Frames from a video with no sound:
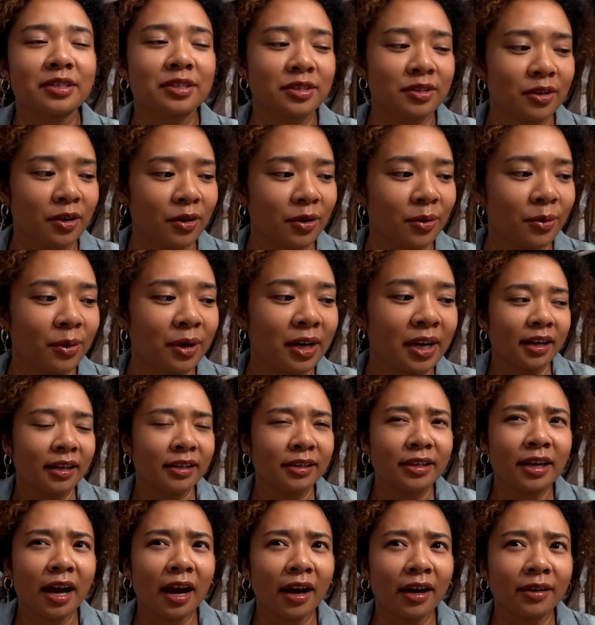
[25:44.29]
So
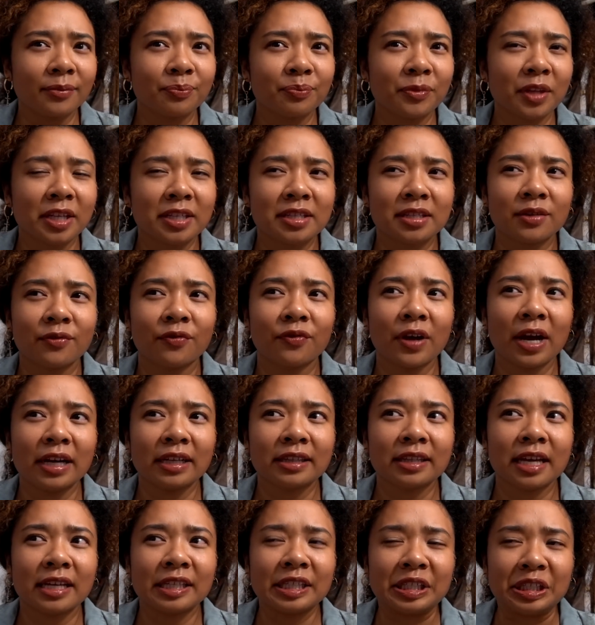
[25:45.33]
yeah, it's the
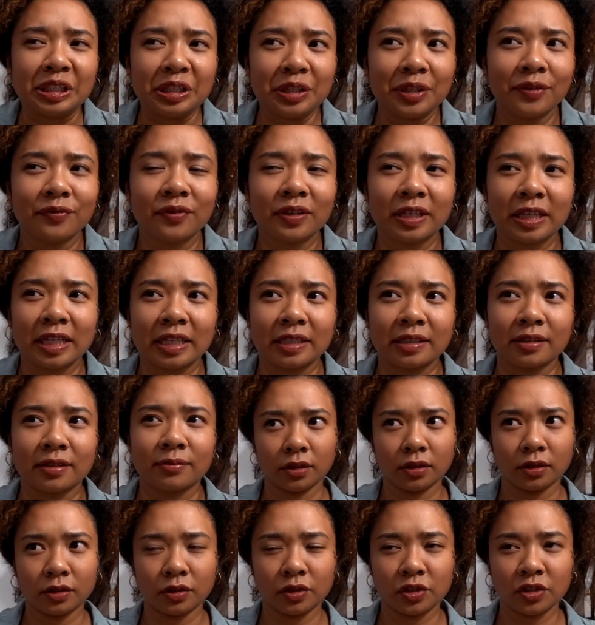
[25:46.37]
fact that Eve
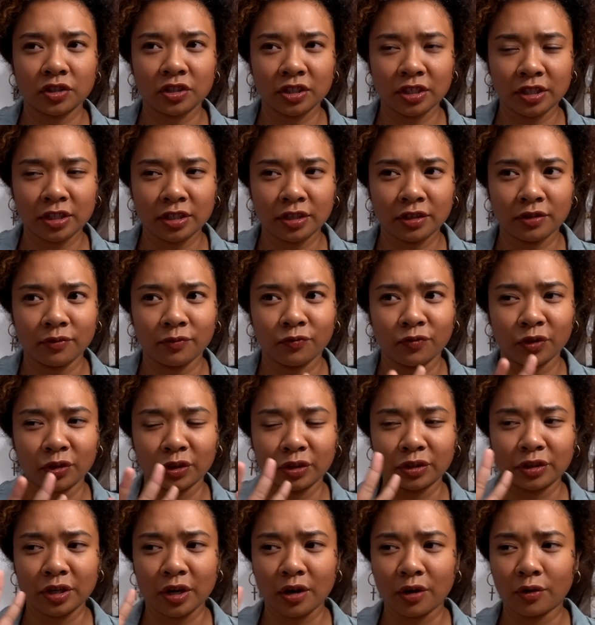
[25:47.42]
can see
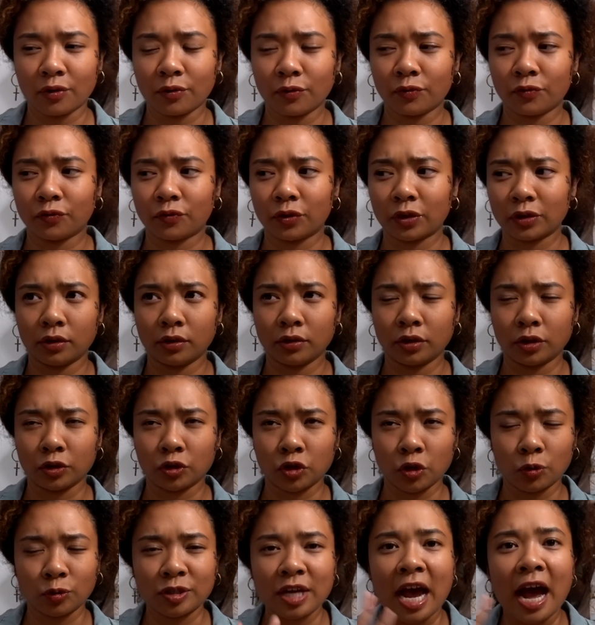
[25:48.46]
Villanelle for the
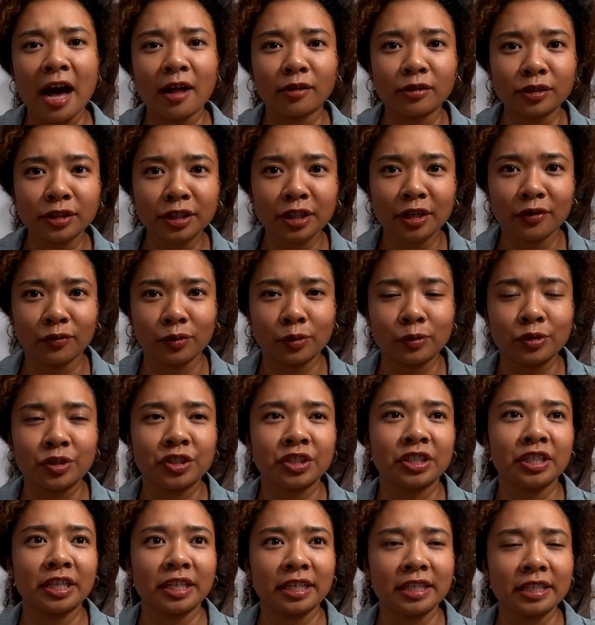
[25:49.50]
totality of who
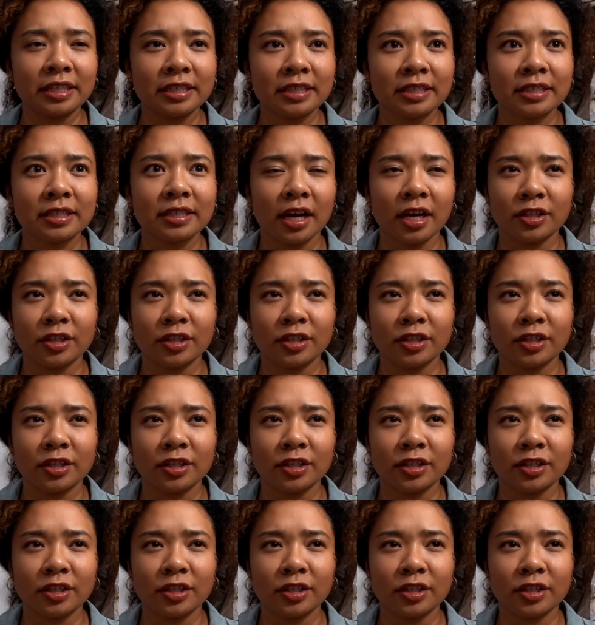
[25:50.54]
she is,